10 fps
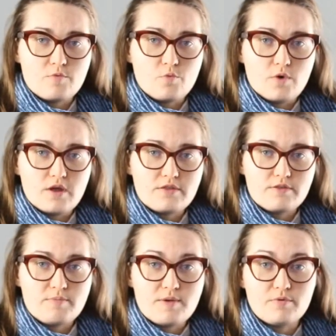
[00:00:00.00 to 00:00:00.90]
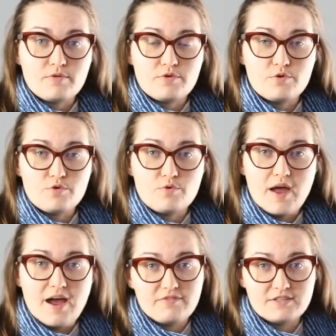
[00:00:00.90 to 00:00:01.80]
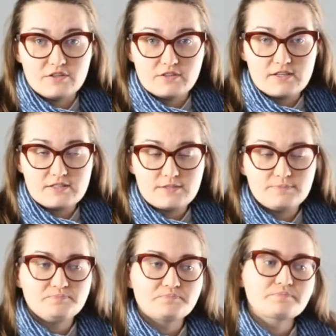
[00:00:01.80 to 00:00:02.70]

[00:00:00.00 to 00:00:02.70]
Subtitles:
with people who have this illness.